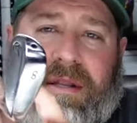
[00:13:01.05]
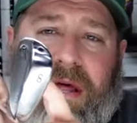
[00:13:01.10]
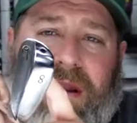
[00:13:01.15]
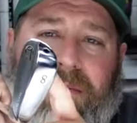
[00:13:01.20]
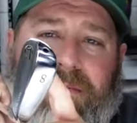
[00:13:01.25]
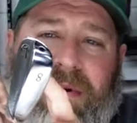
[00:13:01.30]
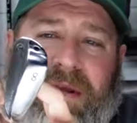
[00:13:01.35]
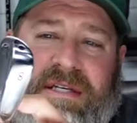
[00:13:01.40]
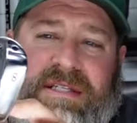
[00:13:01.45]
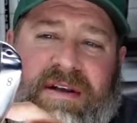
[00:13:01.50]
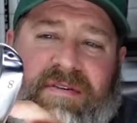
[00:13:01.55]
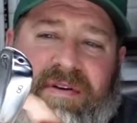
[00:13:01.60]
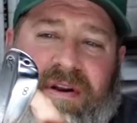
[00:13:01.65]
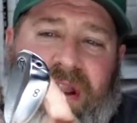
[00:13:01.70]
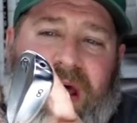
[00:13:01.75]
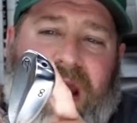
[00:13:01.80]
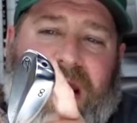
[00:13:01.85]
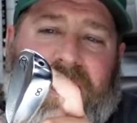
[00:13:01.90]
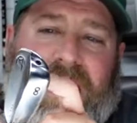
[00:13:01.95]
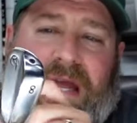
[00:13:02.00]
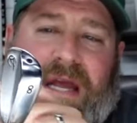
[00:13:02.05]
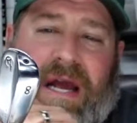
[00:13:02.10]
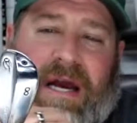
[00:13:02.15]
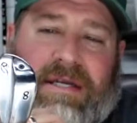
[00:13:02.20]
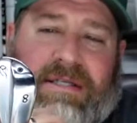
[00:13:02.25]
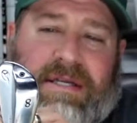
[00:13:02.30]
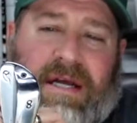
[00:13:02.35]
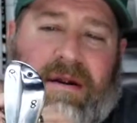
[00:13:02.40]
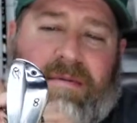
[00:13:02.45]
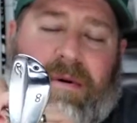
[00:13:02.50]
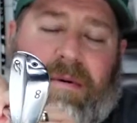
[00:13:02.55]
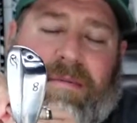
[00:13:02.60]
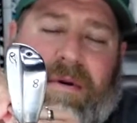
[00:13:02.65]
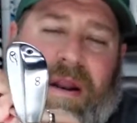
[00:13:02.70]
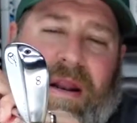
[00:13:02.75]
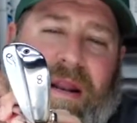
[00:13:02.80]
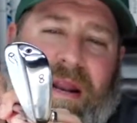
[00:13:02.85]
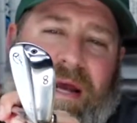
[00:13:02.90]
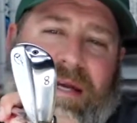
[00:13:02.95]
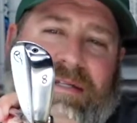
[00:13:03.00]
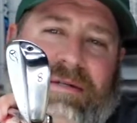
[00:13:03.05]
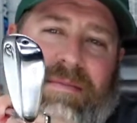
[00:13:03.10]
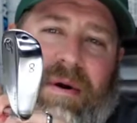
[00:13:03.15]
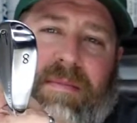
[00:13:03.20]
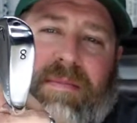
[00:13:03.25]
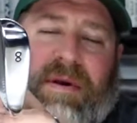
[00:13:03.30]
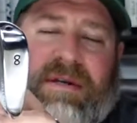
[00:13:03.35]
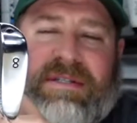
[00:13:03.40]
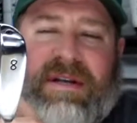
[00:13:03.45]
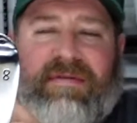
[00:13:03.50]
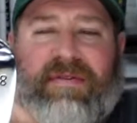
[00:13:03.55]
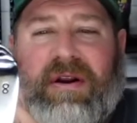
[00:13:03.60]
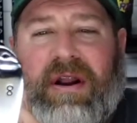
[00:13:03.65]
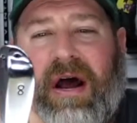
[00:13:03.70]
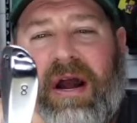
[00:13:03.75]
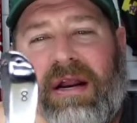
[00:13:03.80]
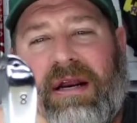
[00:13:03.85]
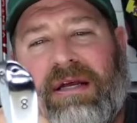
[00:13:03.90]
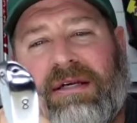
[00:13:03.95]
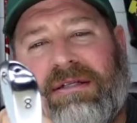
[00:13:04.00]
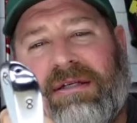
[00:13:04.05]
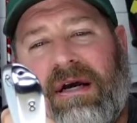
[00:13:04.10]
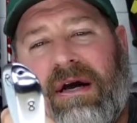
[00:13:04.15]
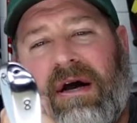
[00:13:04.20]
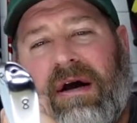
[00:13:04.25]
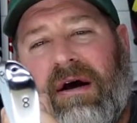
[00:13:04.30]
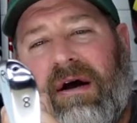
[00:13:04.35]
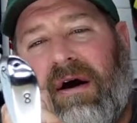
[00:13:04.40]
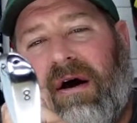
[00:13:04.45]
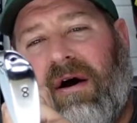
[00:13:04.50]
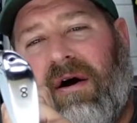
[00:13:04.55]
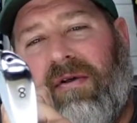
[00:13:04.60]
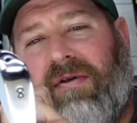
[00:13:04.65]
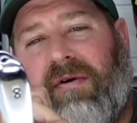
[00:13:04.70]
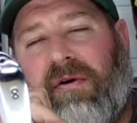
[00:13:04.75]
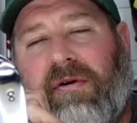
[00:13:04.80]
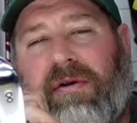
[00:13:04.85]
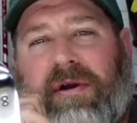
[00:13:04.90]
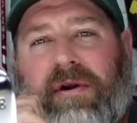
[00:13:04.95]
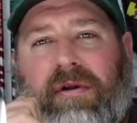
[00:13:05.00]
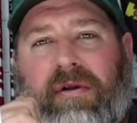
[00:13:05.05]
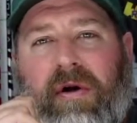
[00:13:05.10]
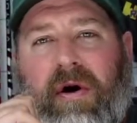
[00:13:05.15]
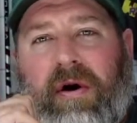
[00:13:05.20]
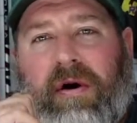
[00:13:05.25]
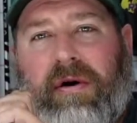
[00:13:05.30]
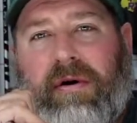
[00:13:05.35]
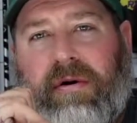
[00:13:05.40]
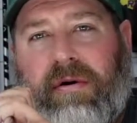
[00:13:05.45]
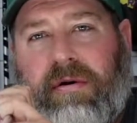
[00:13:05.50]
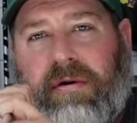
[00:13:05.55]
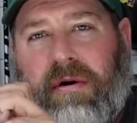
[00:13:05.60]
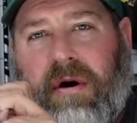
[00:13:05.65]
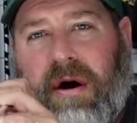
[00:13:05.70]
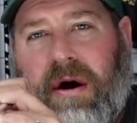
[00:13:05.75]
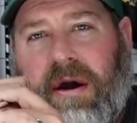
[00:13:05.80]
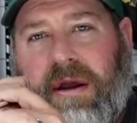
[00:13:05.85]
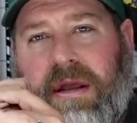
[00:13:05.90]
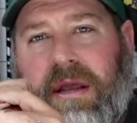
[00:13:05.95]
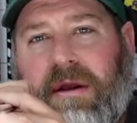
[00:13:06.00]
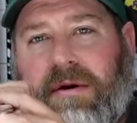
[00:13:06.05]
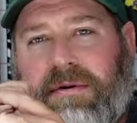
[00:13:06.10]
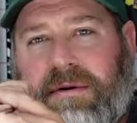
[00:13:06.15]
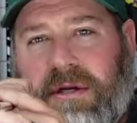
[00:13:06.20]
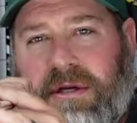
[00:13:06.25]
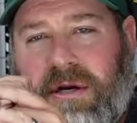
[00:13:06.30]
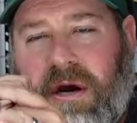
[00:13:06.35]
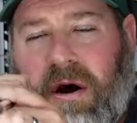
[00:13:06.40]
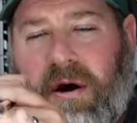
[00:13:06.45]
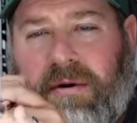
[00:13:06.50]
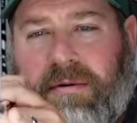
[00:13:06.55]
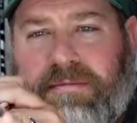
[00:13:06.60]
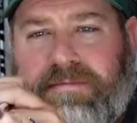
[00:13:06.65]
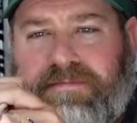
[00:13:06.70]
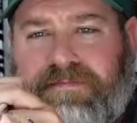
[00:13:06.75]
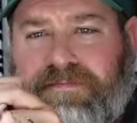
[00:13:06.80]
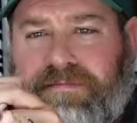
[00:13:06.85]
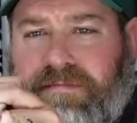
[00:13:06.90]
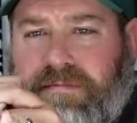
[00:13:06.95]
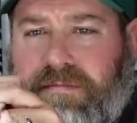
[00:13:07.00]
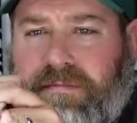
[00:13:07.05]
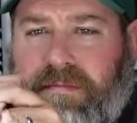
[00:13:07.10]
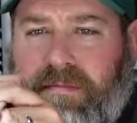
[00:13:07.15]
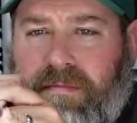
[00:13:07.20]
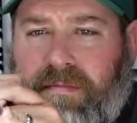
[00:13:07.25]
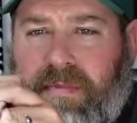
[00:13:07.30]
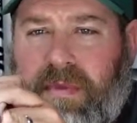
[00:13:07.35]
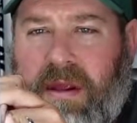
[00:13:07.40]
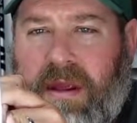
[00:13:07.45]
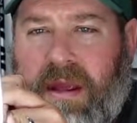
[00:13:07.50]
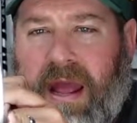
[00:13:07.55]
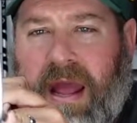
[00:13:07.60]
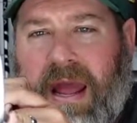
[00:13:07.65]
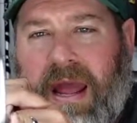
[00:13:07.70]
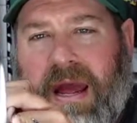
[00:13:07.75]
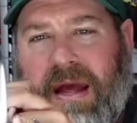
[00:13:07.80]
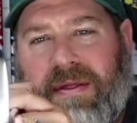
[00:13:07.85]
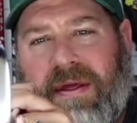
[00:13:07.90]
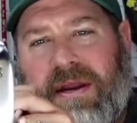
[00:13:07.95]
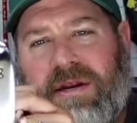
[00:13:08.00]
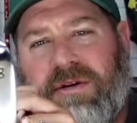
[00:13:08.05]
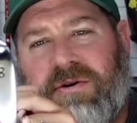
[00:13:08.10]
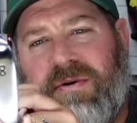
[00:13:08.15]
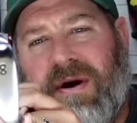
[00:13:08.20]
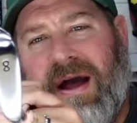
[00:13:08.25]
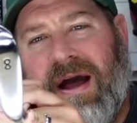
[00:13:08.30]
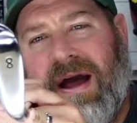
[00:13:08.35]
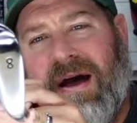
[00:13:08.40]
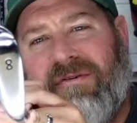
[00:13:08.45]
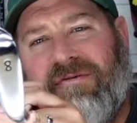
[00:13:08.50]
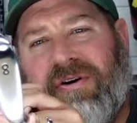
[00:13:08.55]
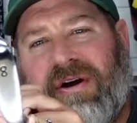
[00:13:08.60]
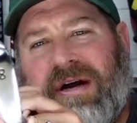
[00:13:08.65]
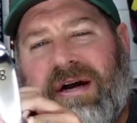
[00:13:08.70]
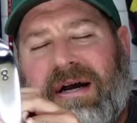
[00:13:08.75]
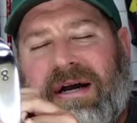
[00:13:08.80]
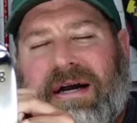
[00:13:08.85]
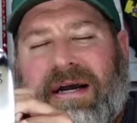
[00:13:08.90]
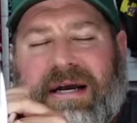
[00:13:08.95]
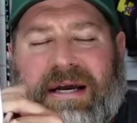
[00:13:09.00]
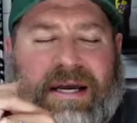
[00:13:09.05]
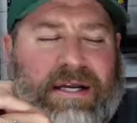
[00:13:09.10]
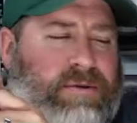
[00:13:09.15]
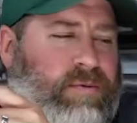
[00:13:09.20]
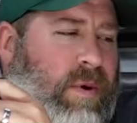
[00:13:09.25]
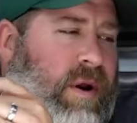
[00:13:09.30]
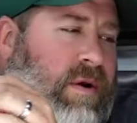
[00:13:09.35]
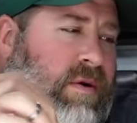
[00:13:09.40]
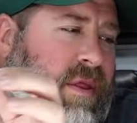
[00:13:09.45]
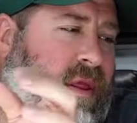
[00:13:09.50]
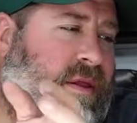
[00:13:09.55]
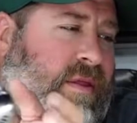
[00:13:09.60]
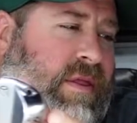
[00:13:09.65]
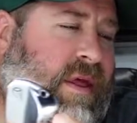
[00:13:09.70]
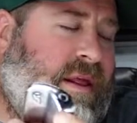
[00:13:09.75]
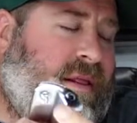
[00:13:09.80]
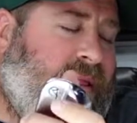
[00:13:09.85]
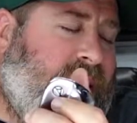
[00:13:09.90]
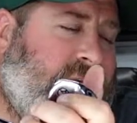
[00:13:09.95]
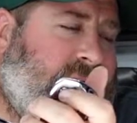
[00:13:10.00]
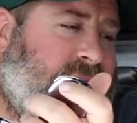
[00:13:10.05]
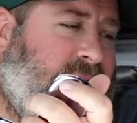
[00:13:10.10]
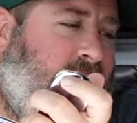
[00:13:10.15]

a P790. I set them up kind of next to my P790s. They're a little longer heel to toe. And they do have, it's weird, they list the